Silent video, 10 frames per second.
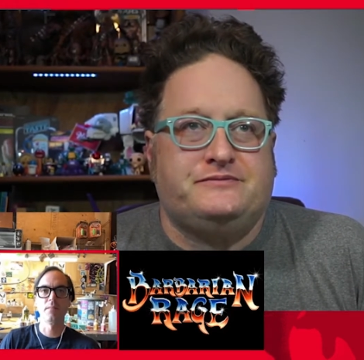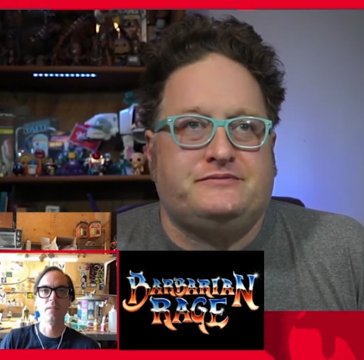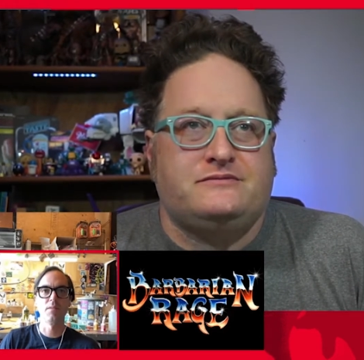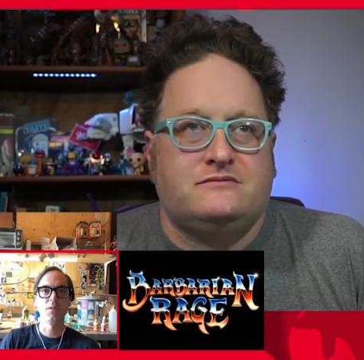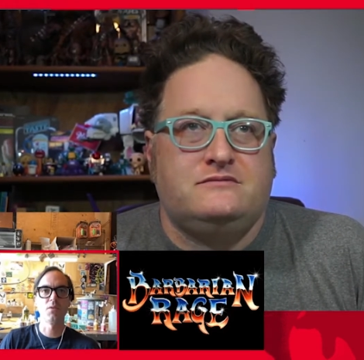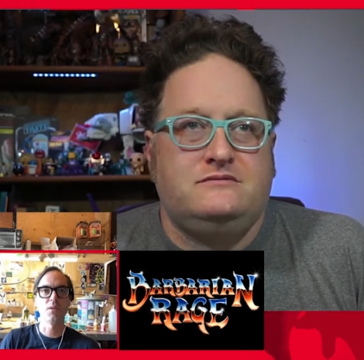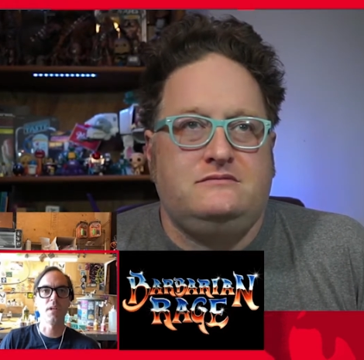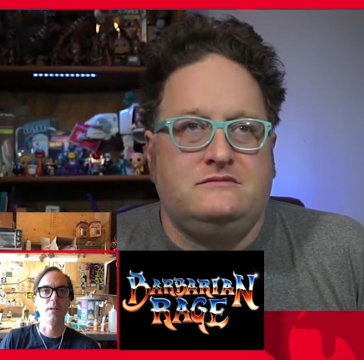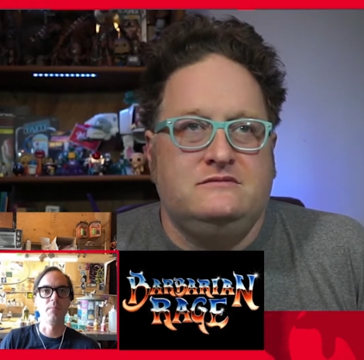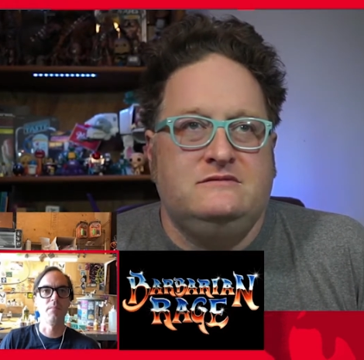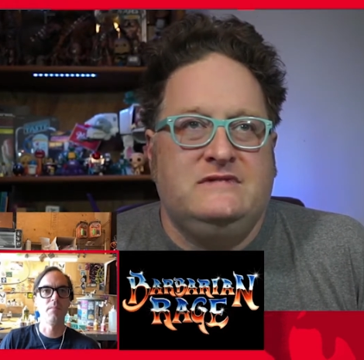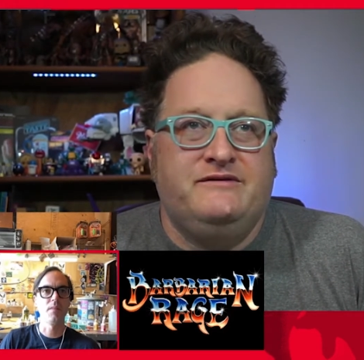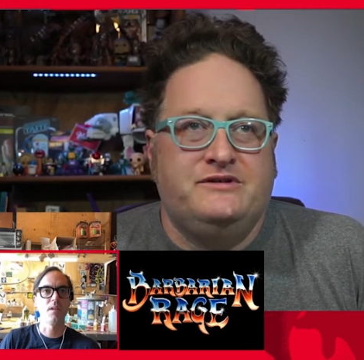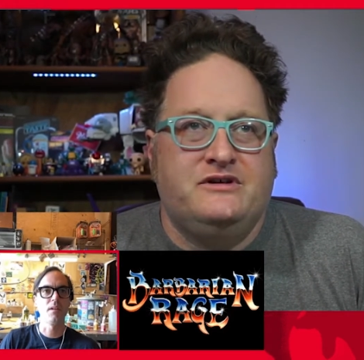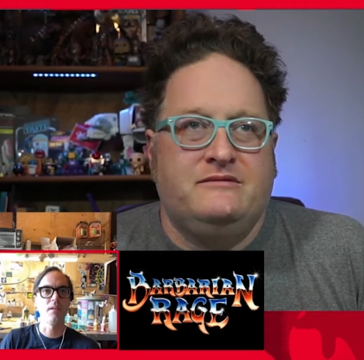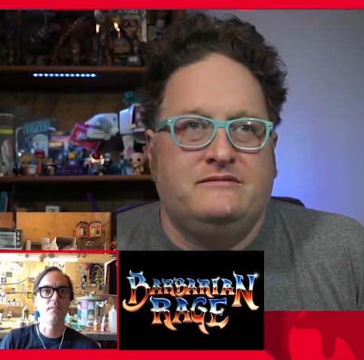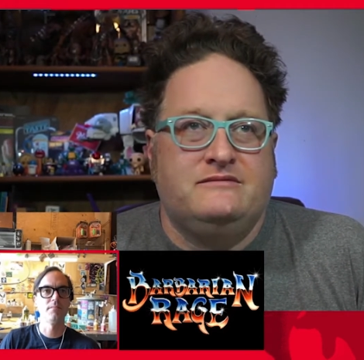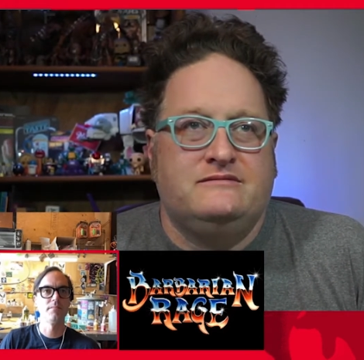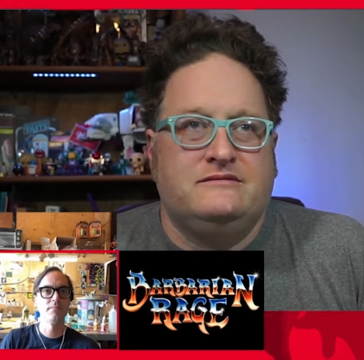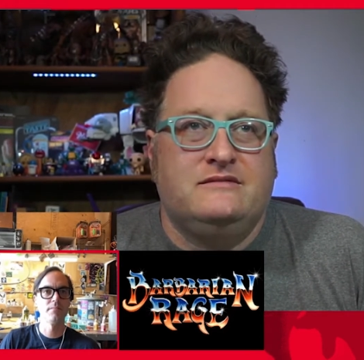Speaker 1: Living the dream,
Speaker 2: Living you know? Dream.
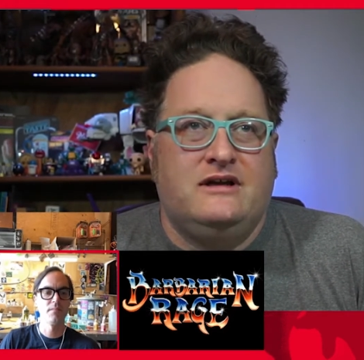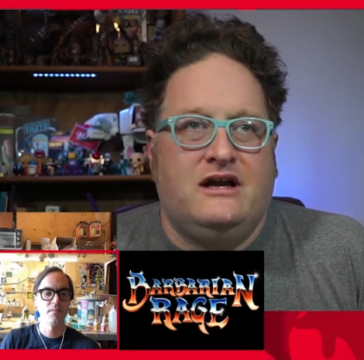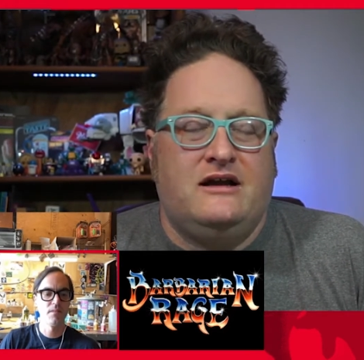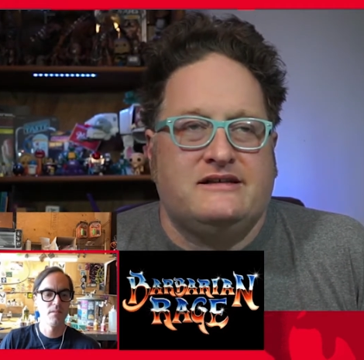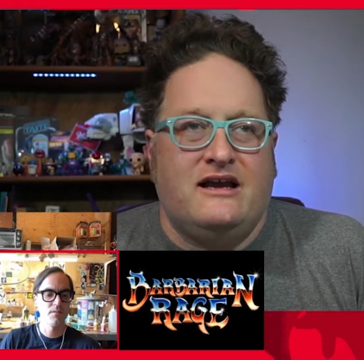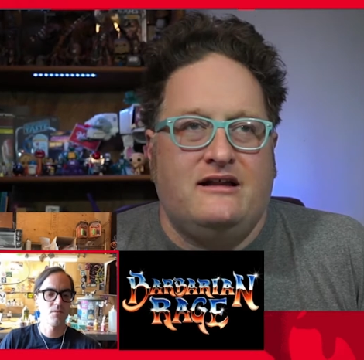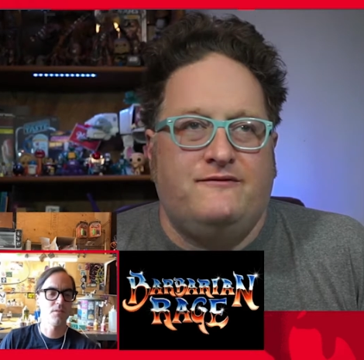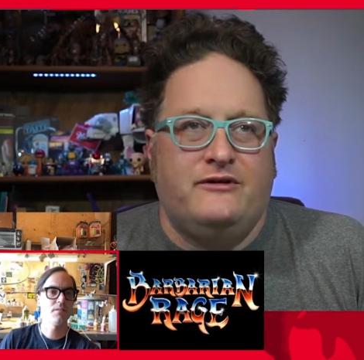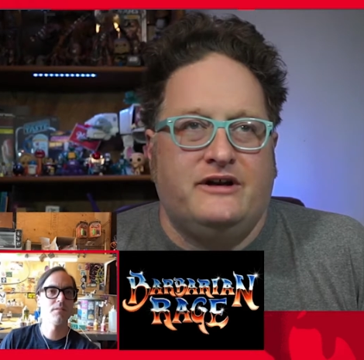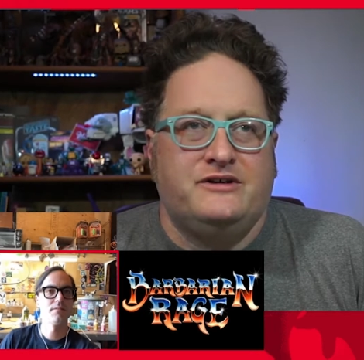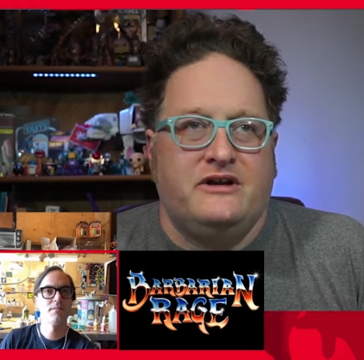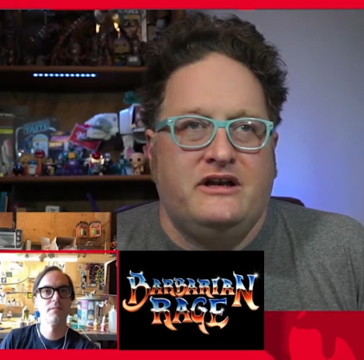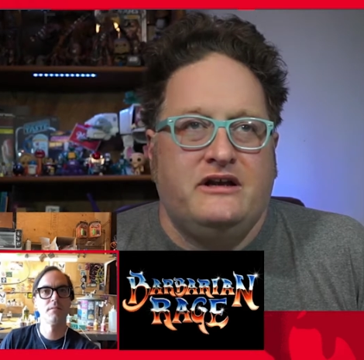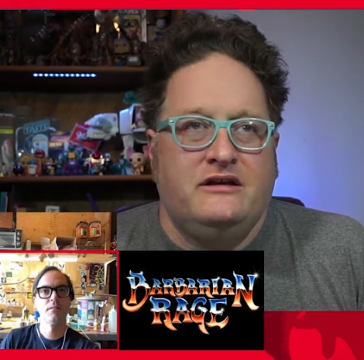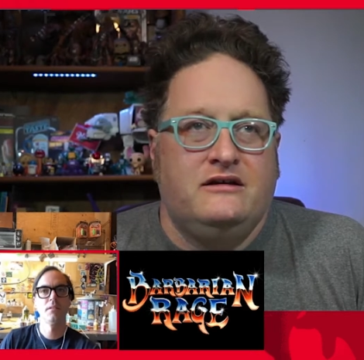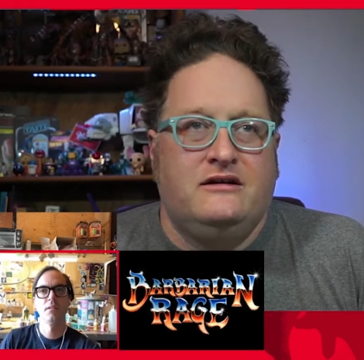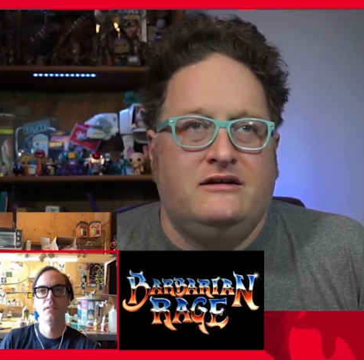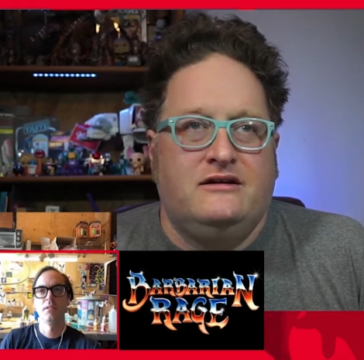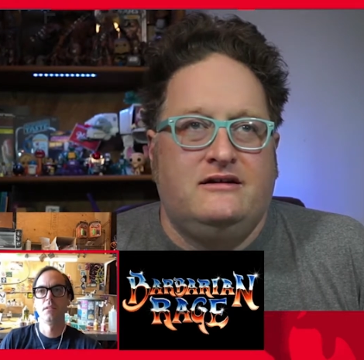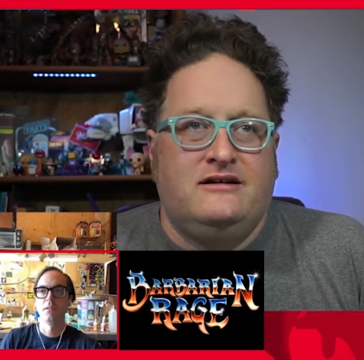
Speaker 1: How's
Speaker 2: sure. California treating you?
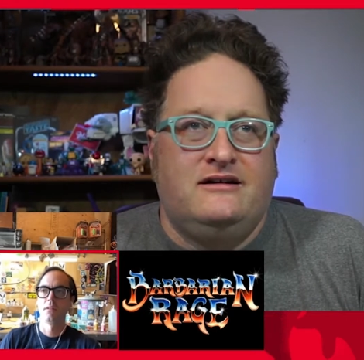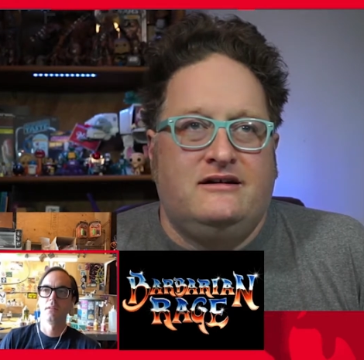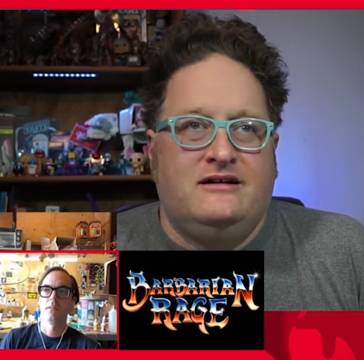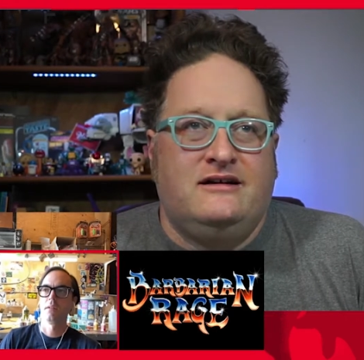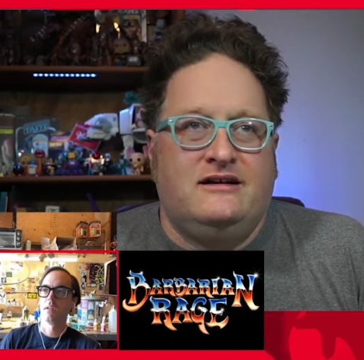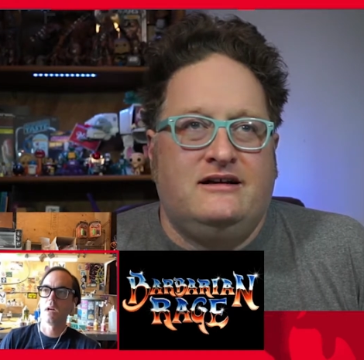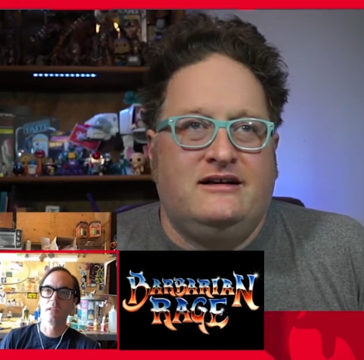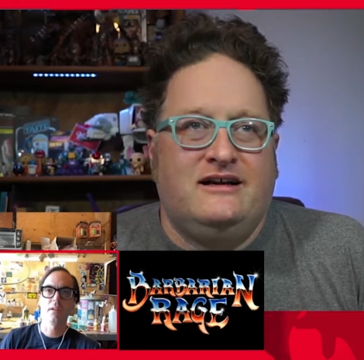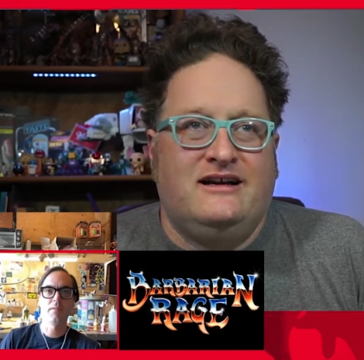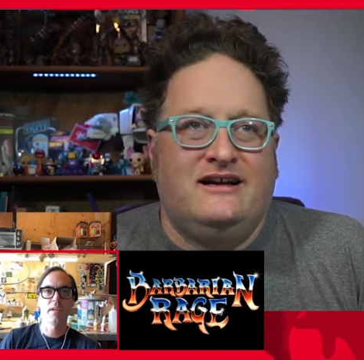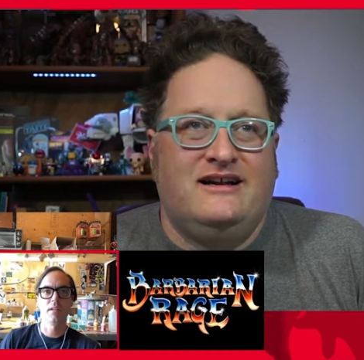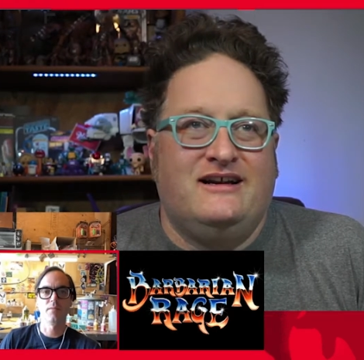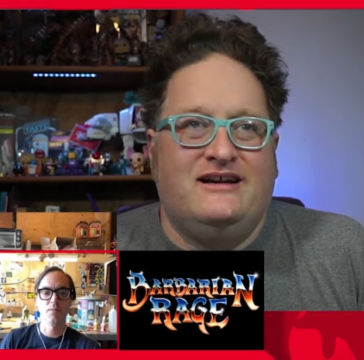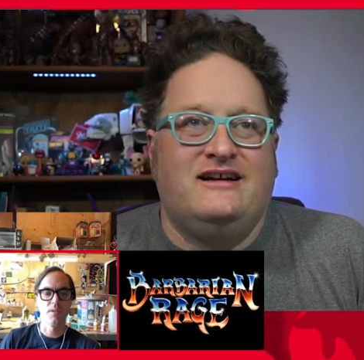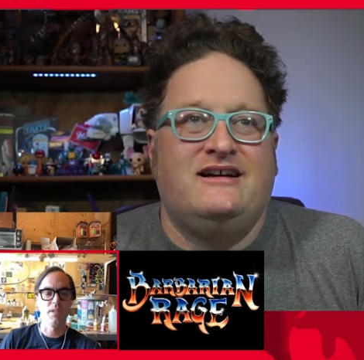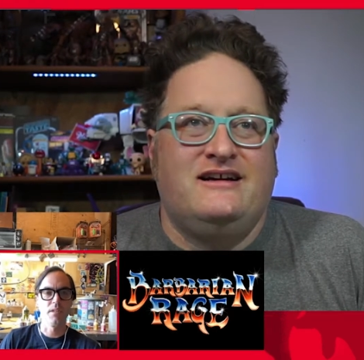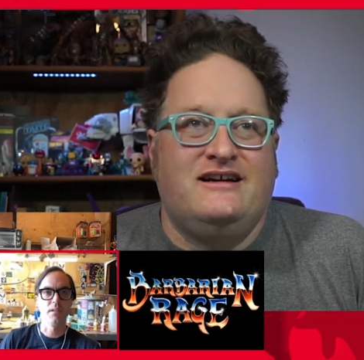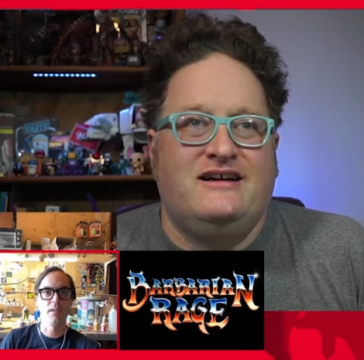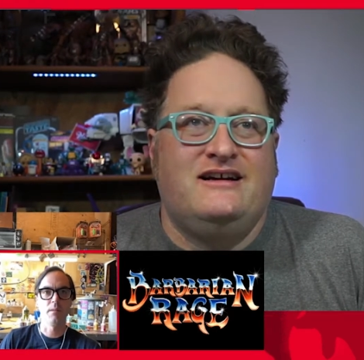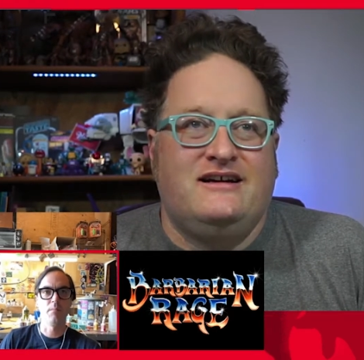
Speaker 1: I love California.
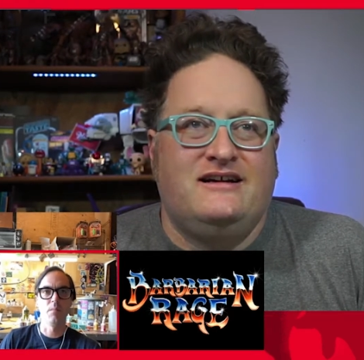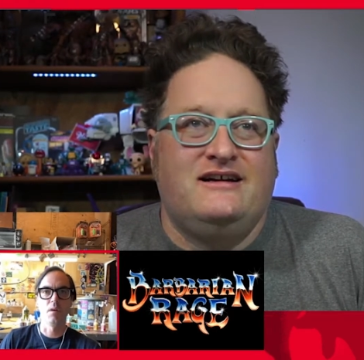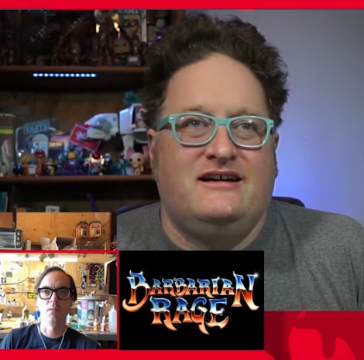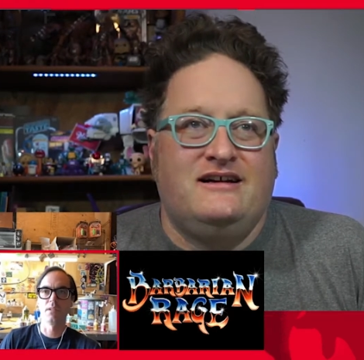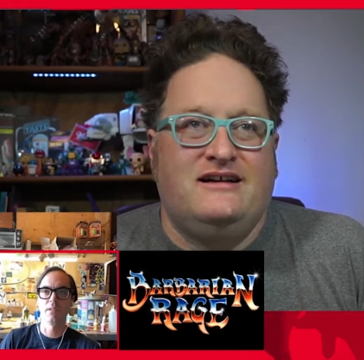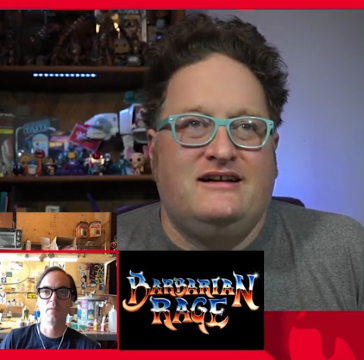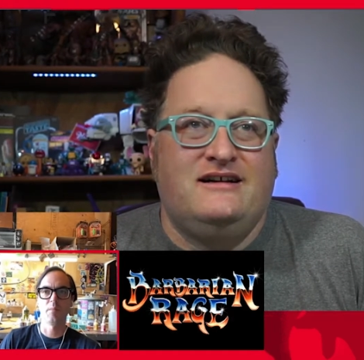I'm originally from the